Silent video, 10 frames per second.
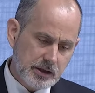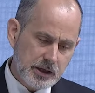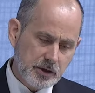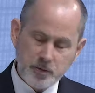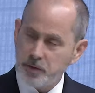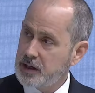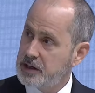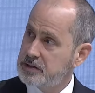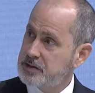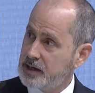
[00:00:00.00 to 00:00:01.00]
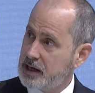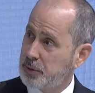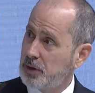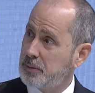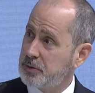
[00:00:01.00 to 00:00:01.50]
it creates
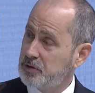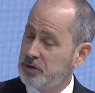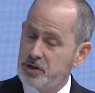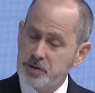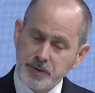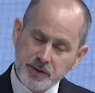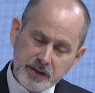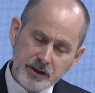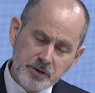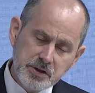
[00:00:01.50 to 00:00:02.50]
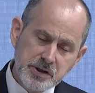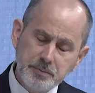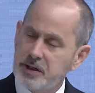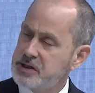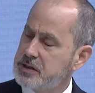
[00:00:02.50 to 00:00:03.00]
capital opportunities, but then it creates
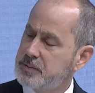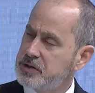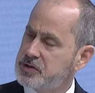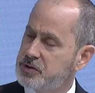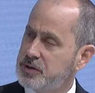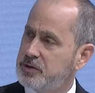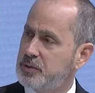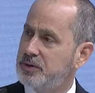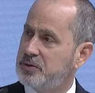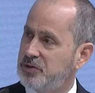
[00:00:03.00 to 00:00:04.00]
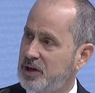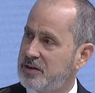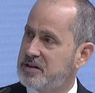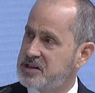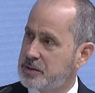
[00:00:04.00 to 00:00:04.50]
complexity because you need to
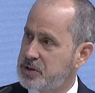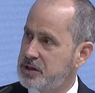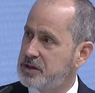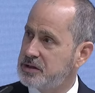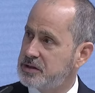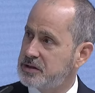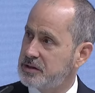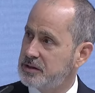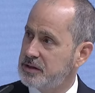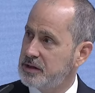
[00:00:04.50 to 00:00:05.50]
understand the subsidies